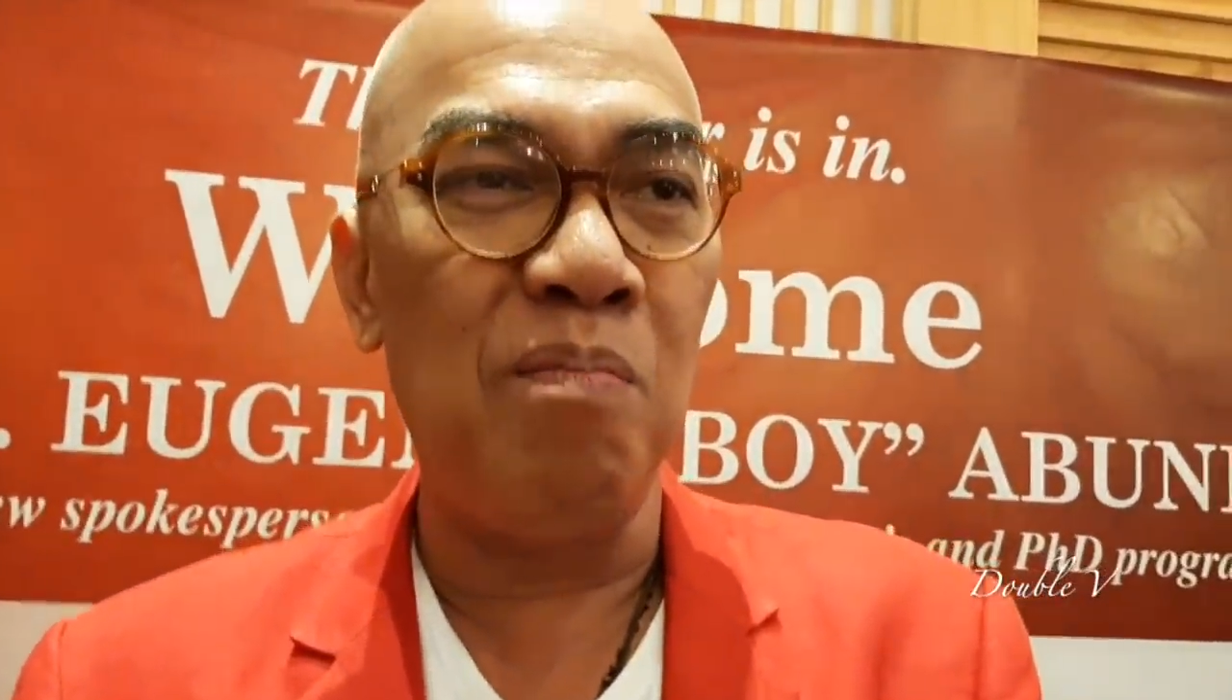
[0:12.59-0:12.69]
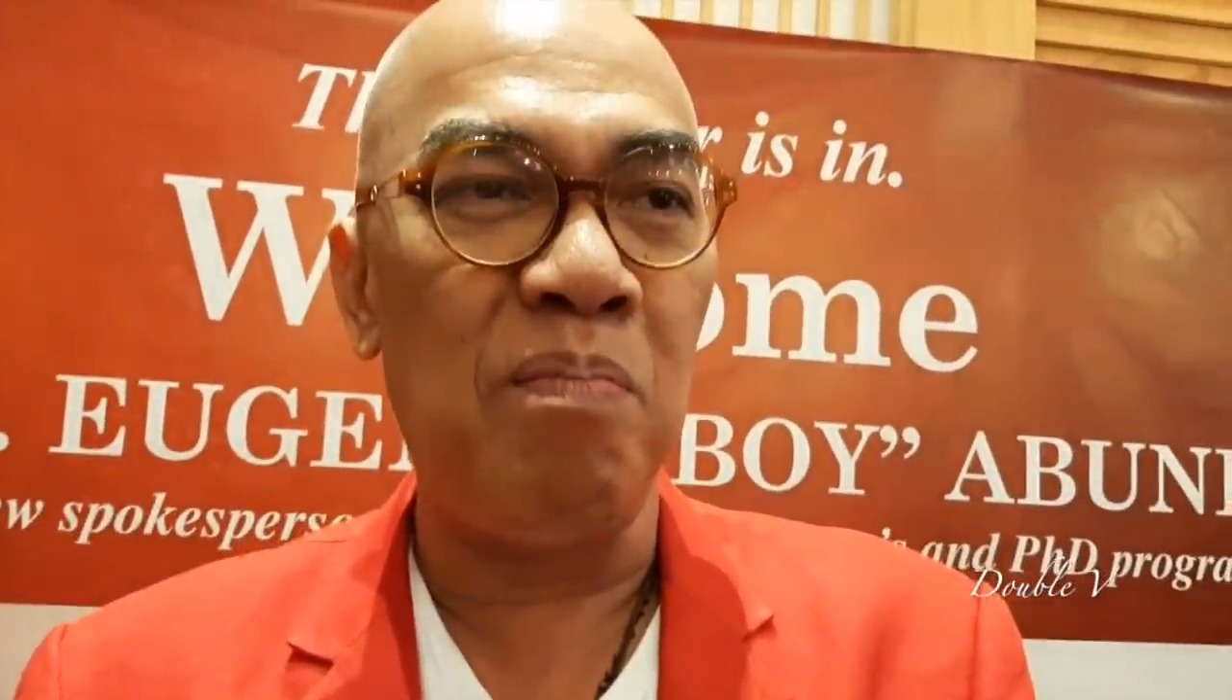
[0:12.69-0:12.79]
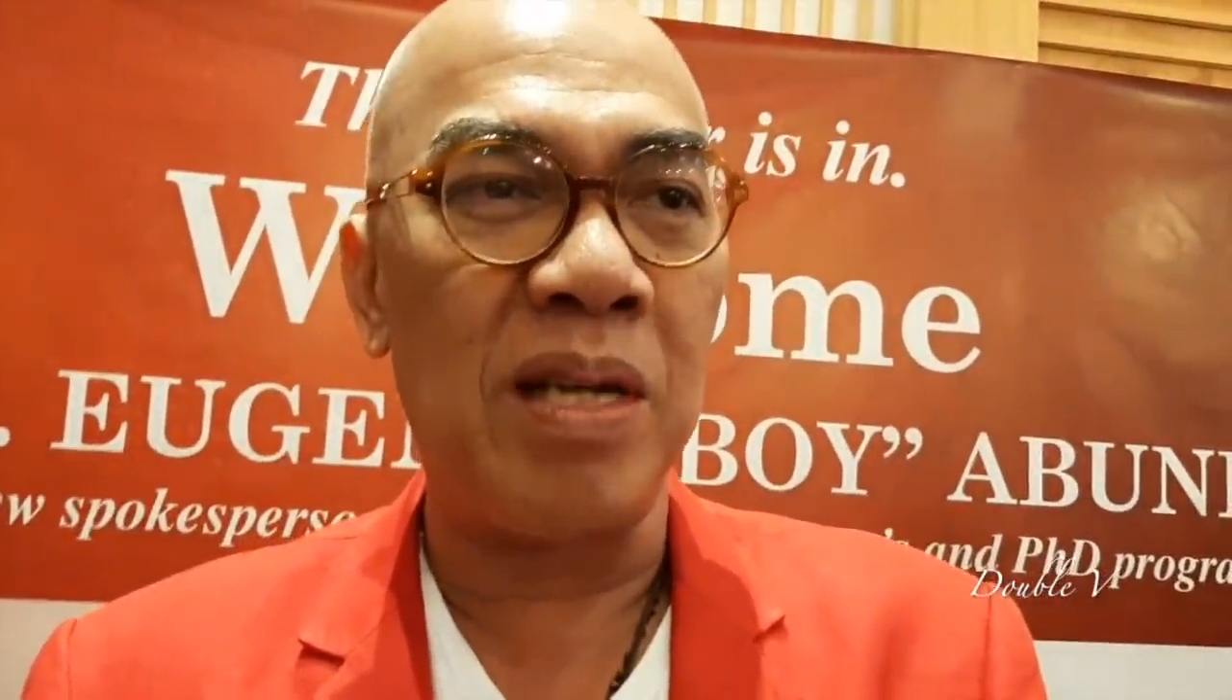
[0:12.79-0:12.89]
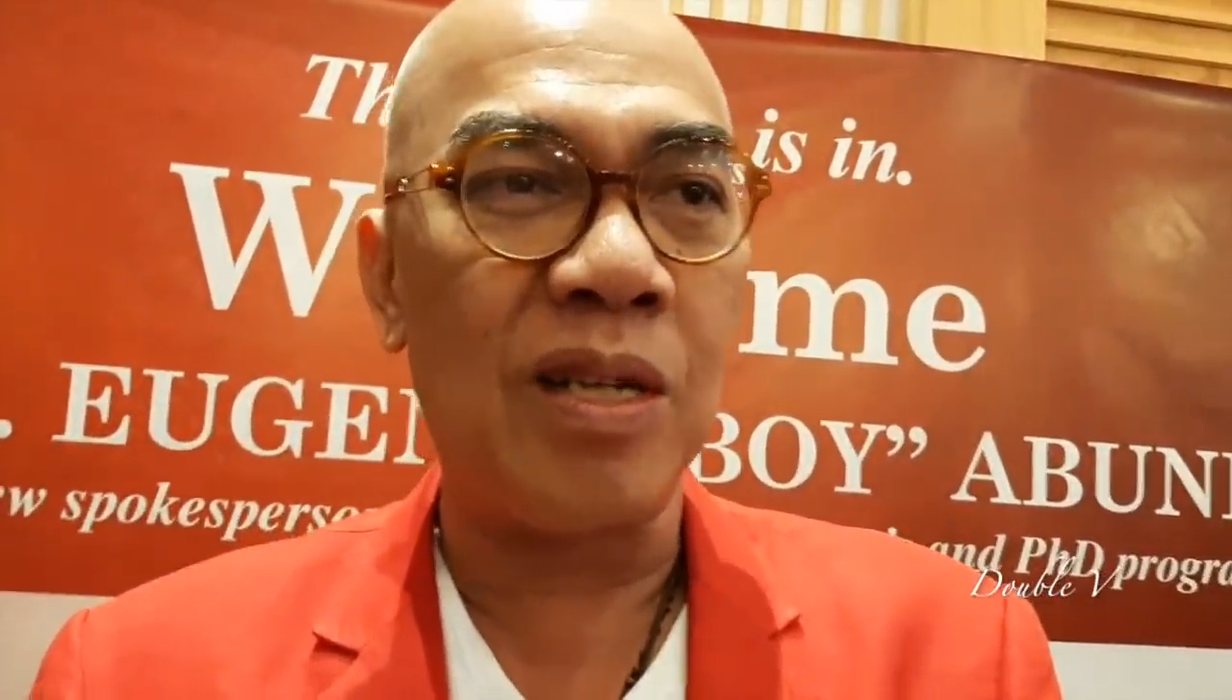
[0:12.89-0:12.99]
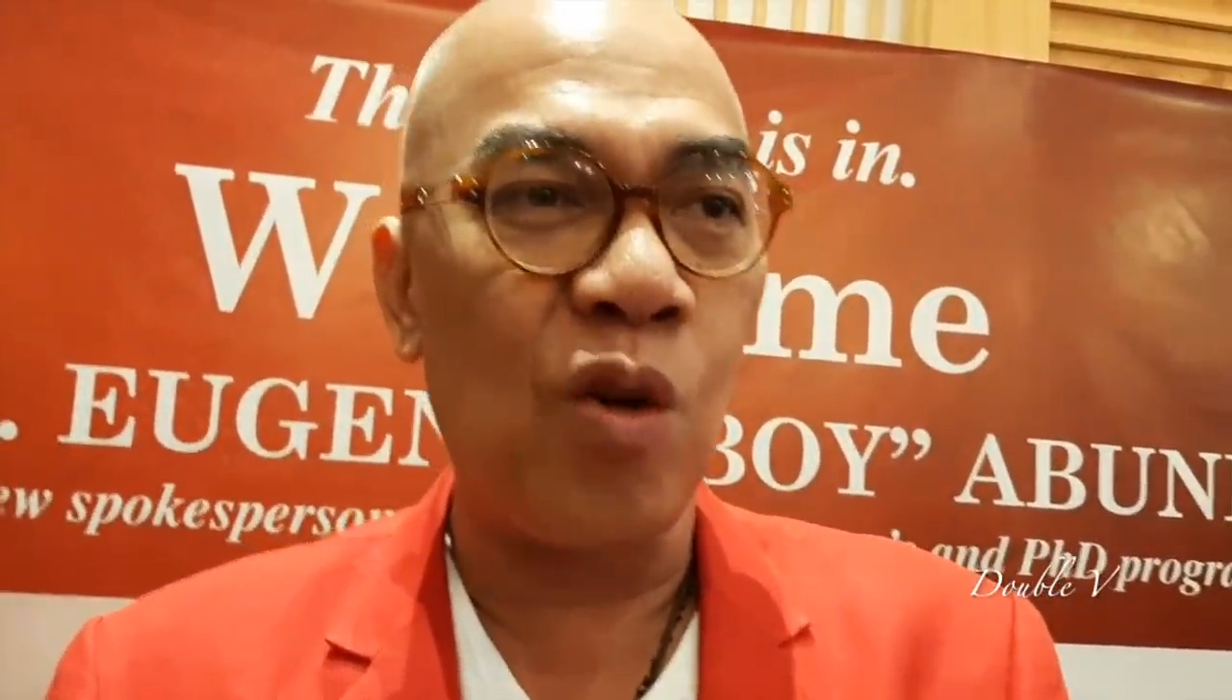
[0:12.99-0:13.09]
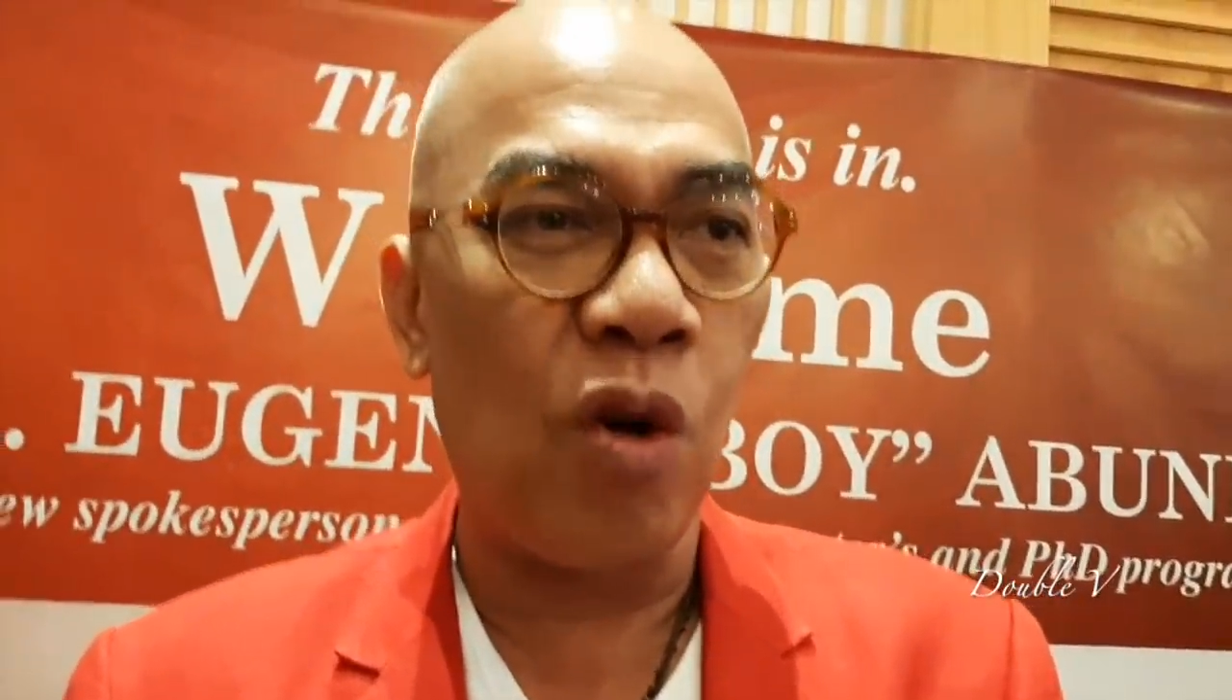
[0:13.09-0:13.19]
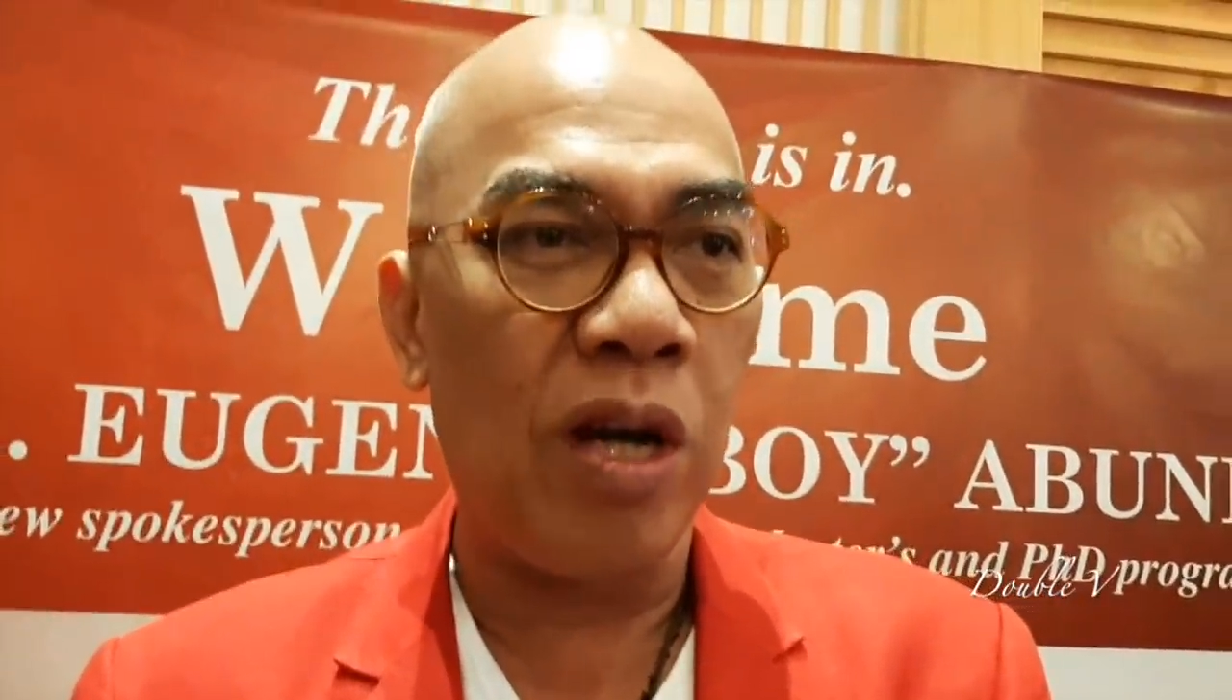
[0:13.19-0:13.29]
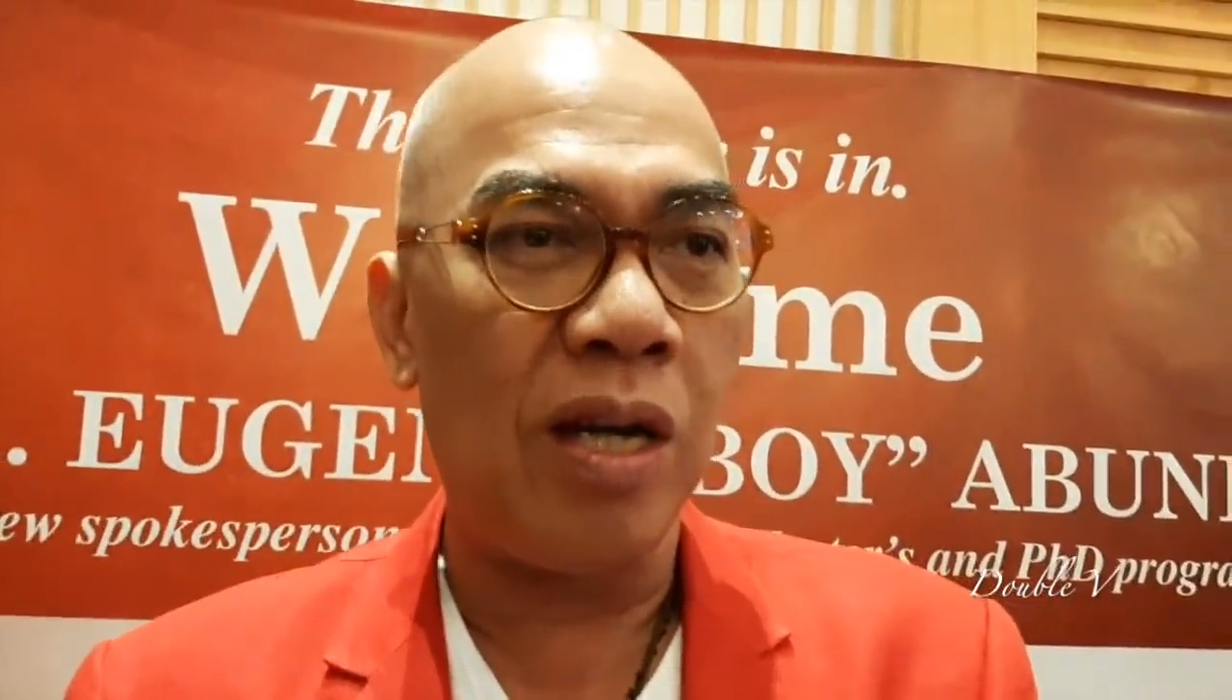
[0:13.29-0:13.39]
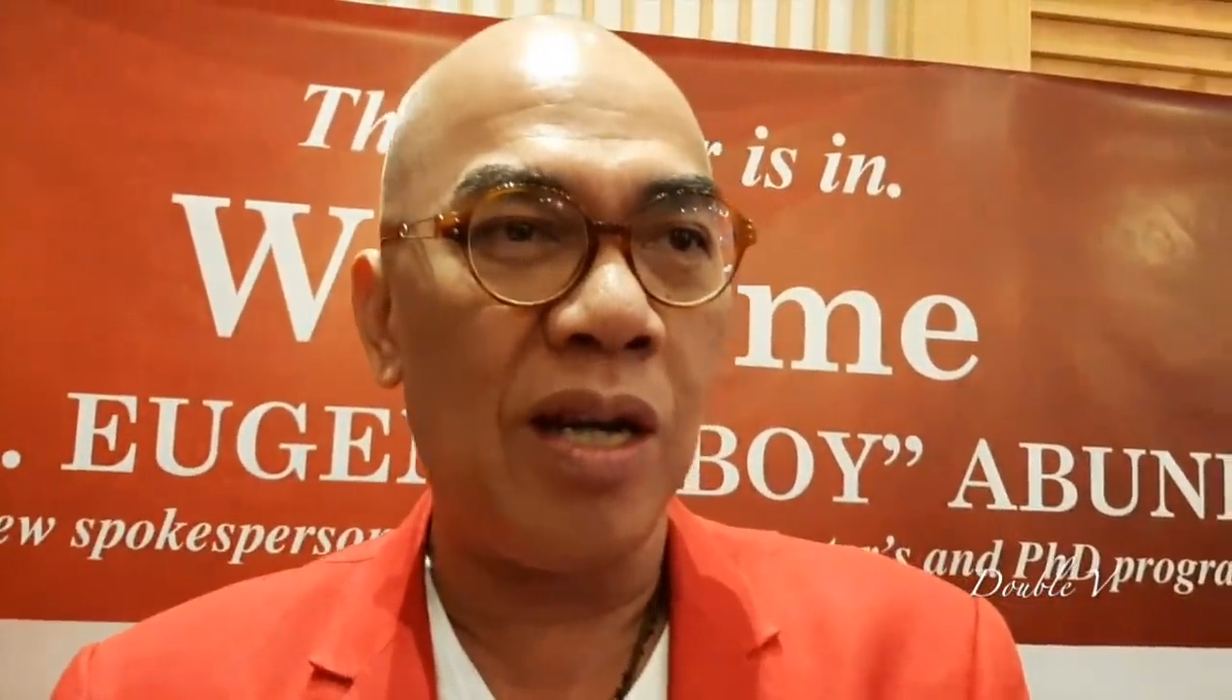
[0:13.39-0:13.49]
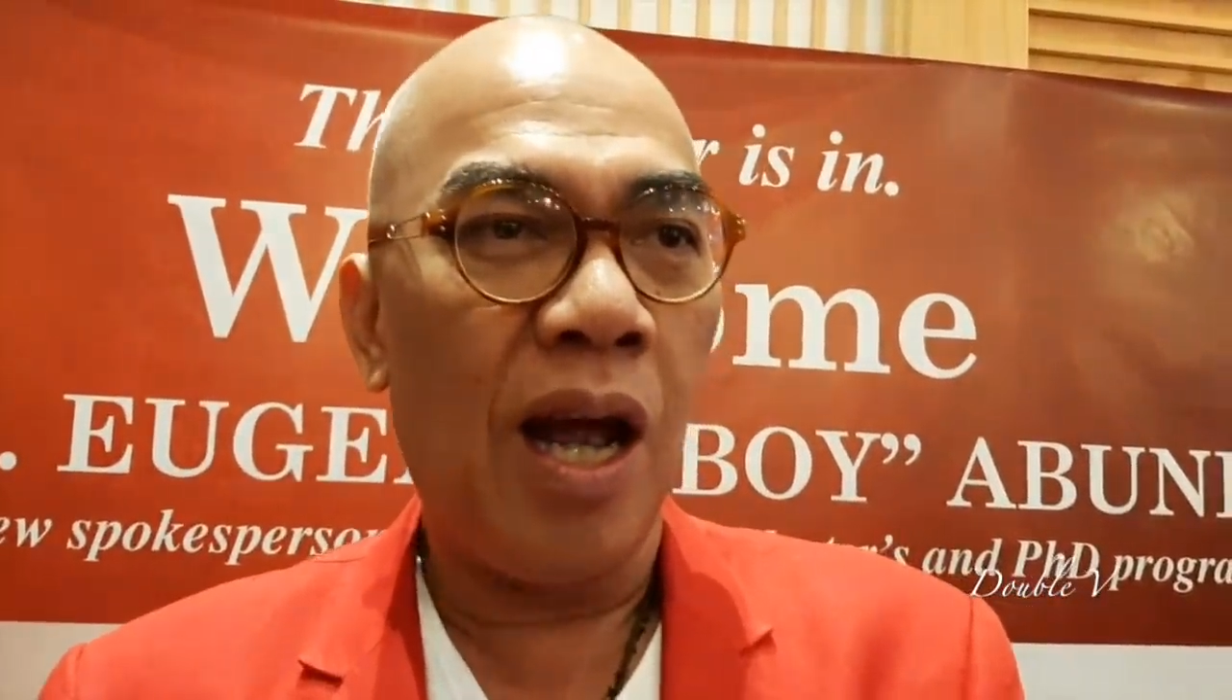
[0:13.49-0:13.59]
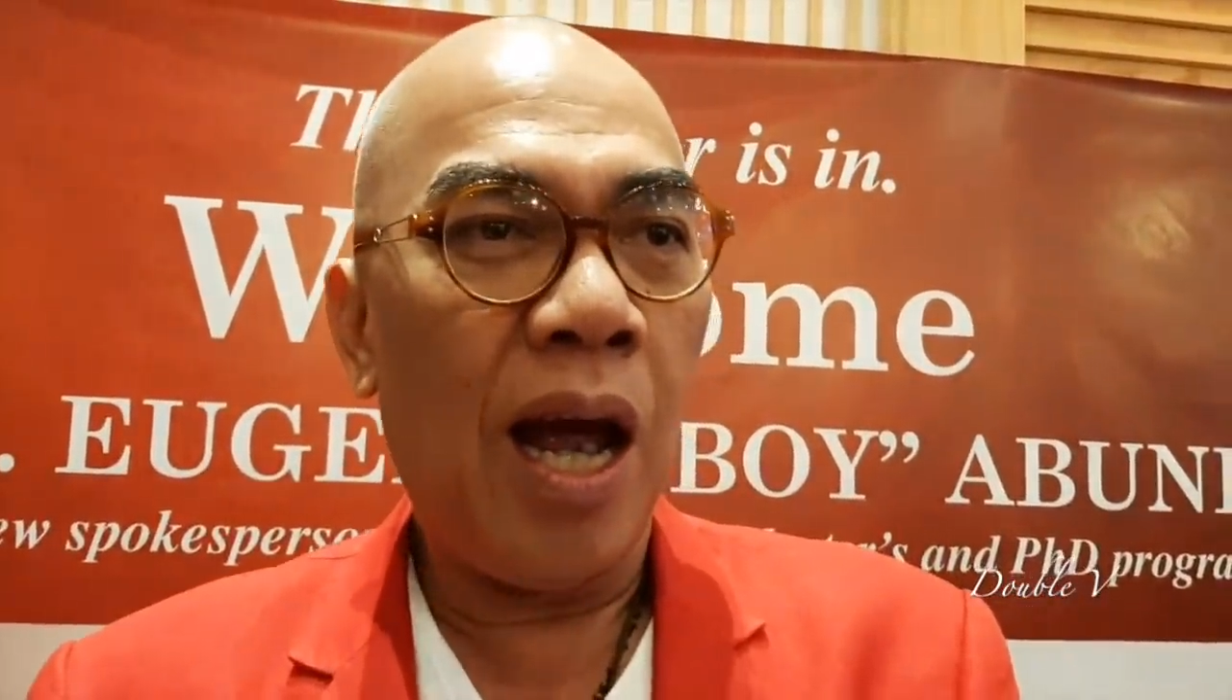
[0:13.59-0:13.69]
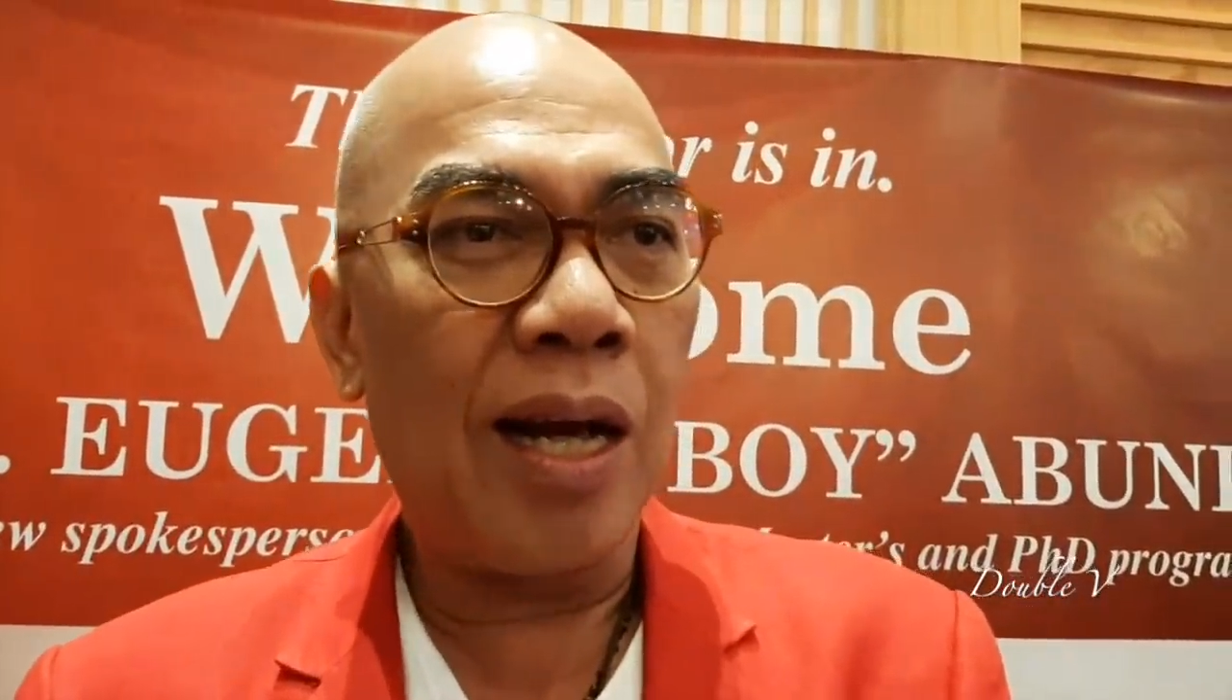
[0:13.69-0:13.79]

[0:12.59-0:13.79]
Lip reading: Bitcoin.